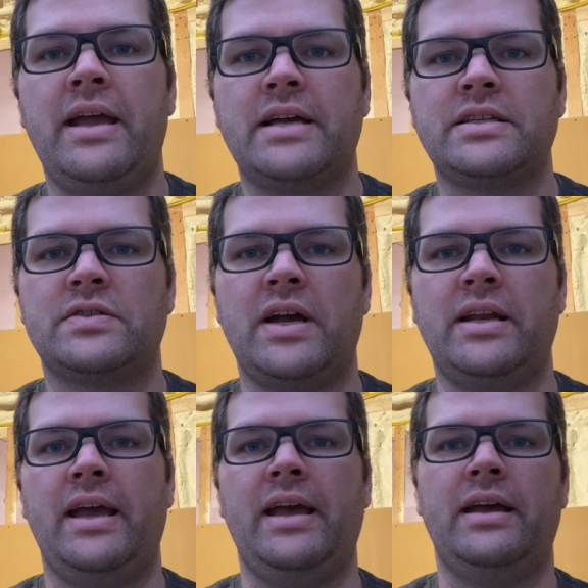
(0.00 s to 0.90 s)
guys, it's Ryan,
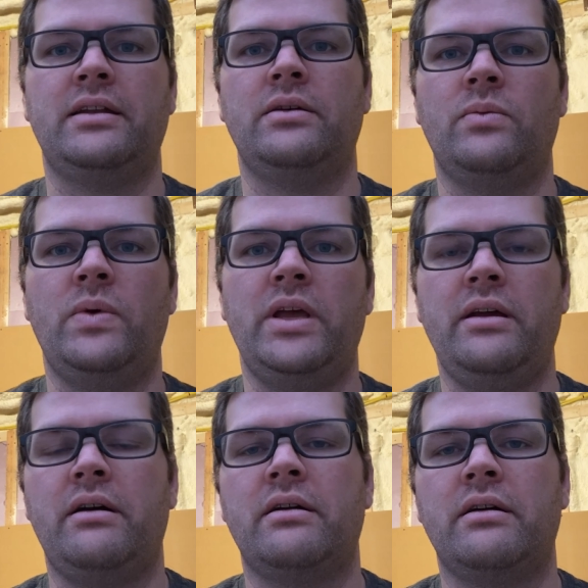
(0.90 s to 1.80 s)
and we
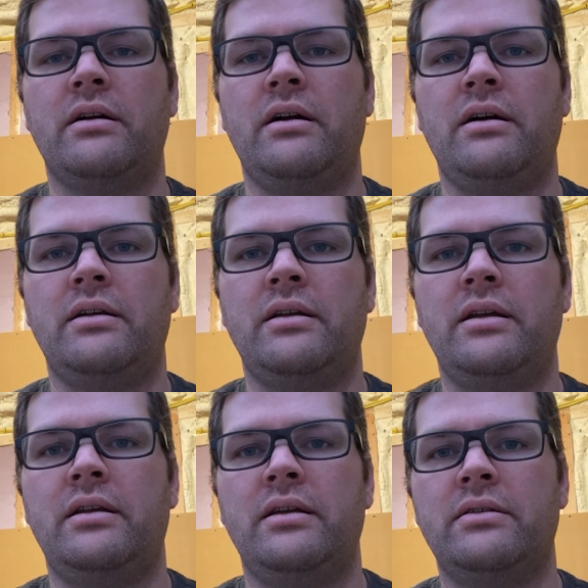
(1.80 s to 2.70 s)
are on
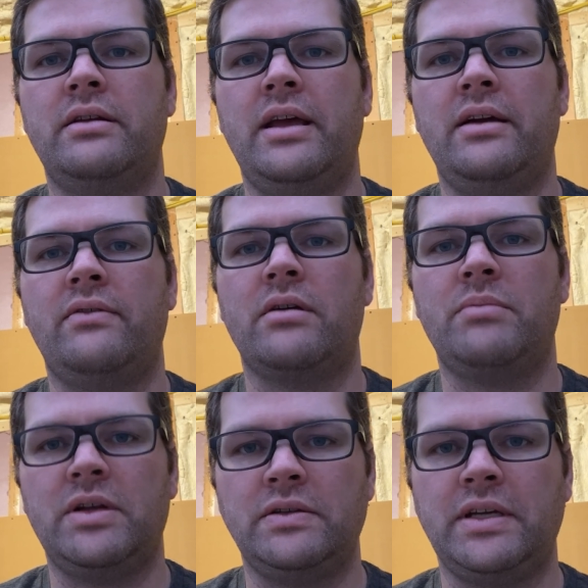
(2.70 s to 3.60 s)
another day of our
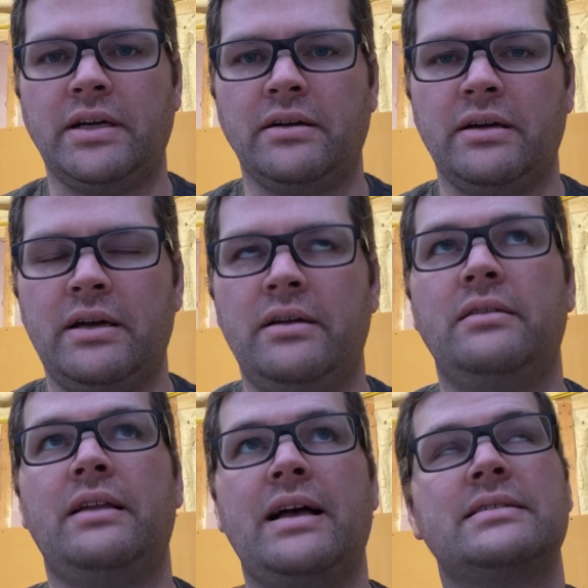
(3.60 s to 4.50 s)
build here.
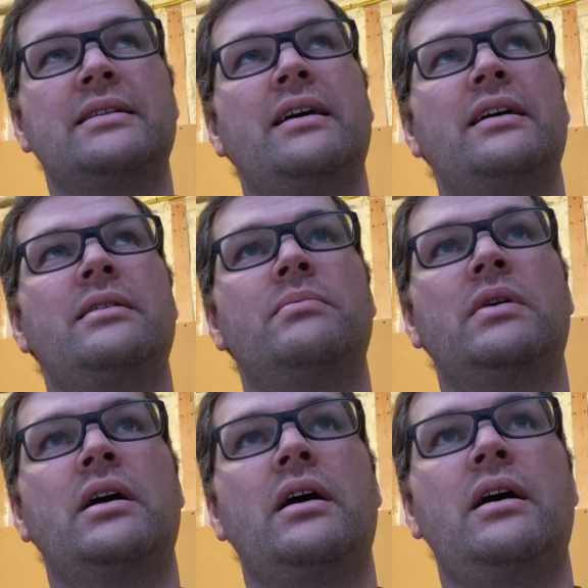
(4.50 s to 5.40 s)
Last time
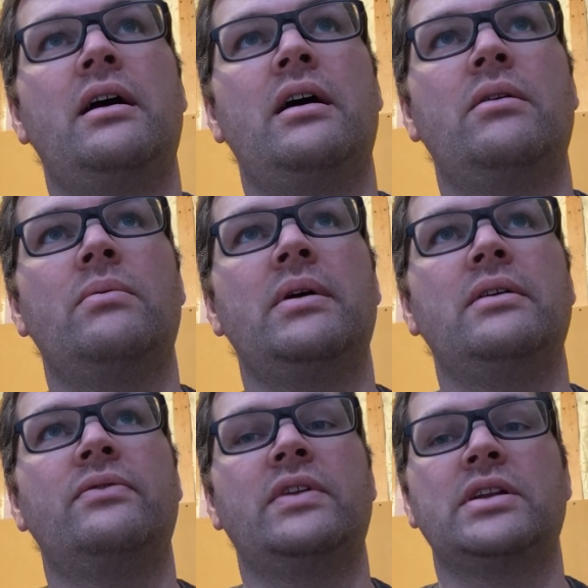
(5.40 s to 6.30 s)

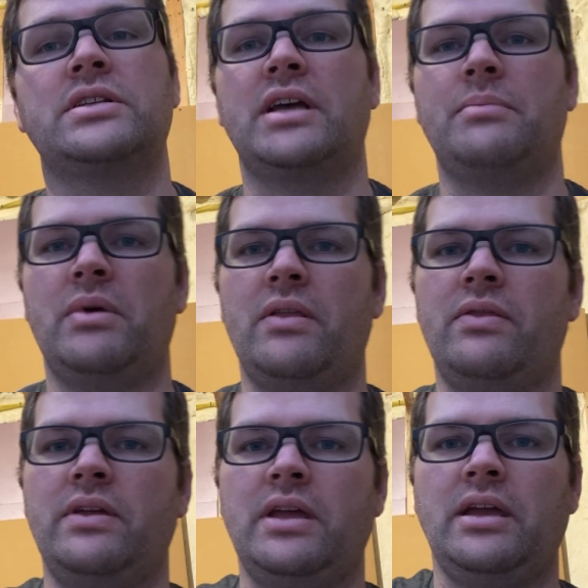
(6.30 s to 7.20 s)
we finished up
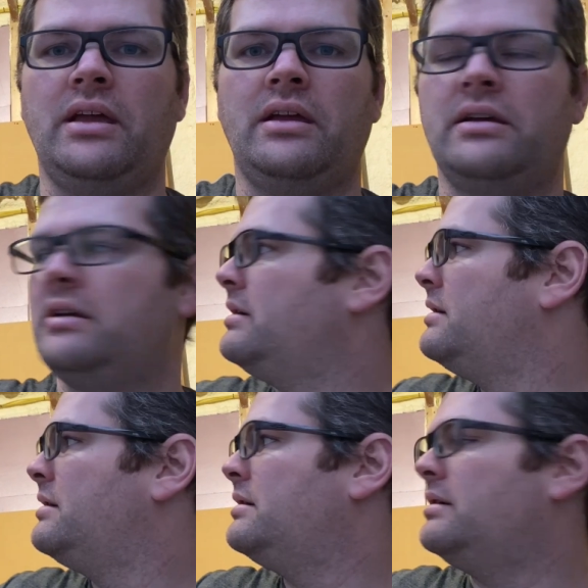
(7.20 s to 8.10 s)
the
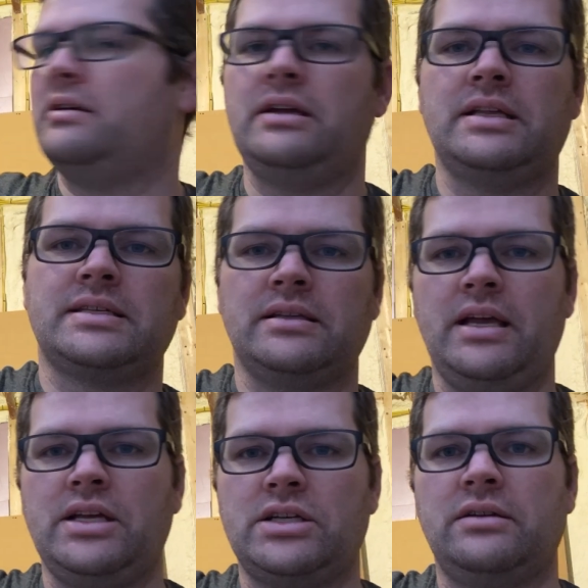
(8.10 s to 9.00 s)

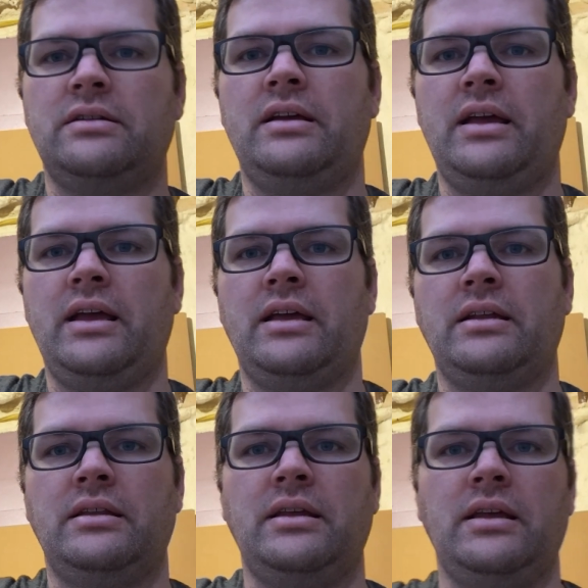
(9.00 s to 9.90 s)
insulation
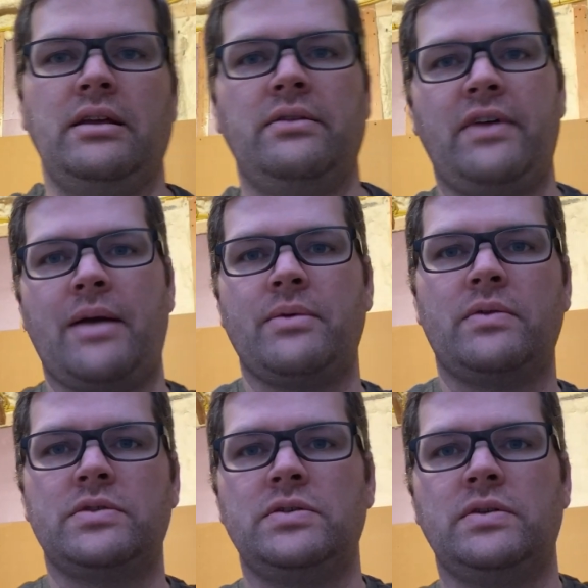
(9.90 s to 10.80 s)
and the fabric,
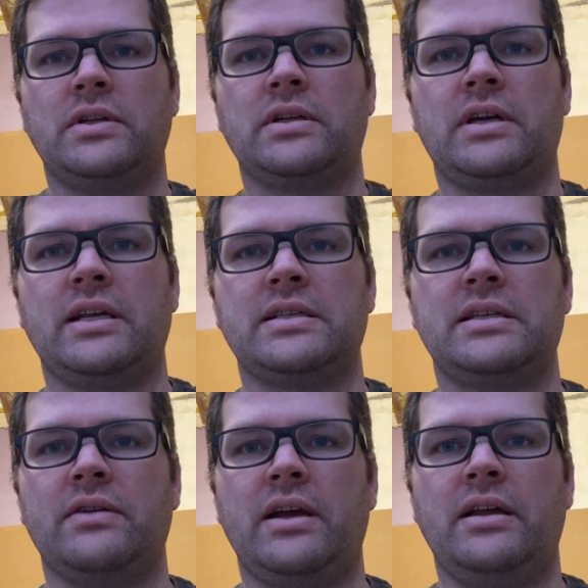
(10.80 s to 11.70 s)
which you can kind of
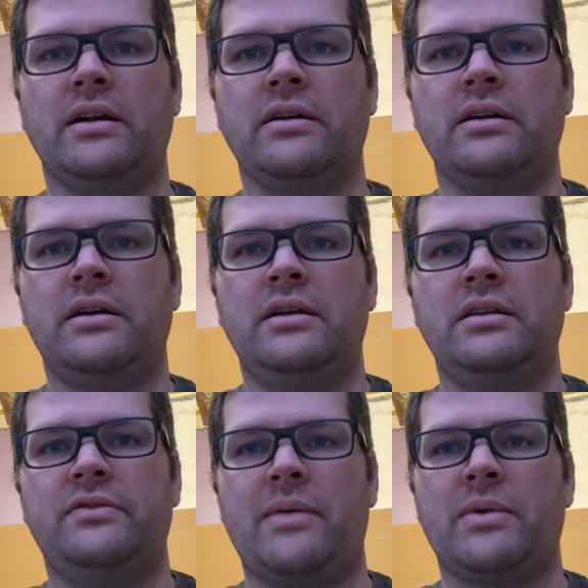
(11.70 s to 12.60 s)
see right here,
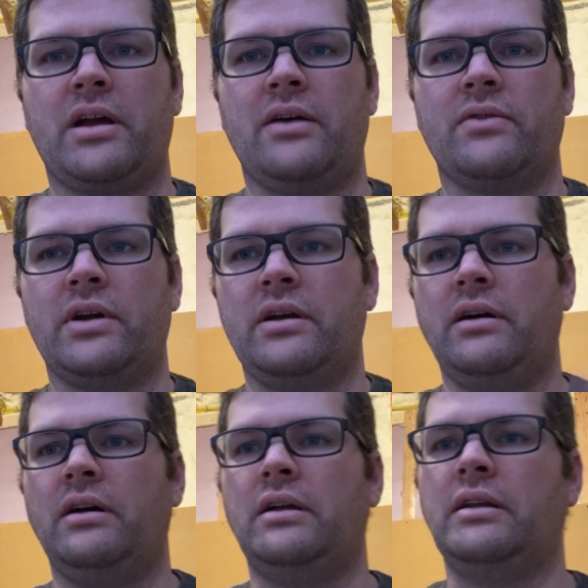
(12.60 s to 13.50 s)
the fabric covering
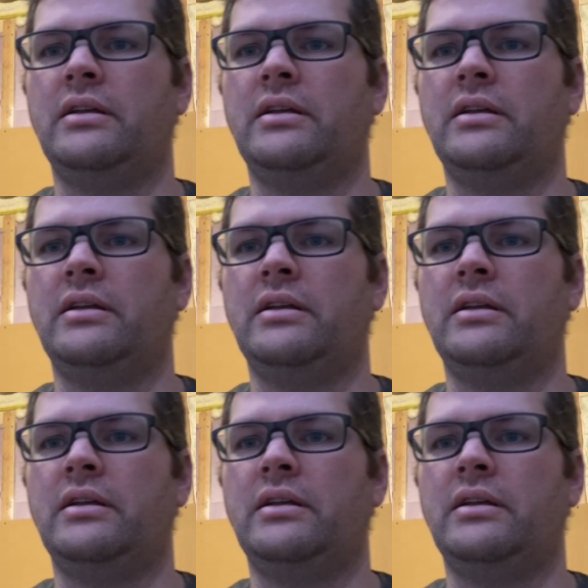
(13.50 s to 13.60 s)
on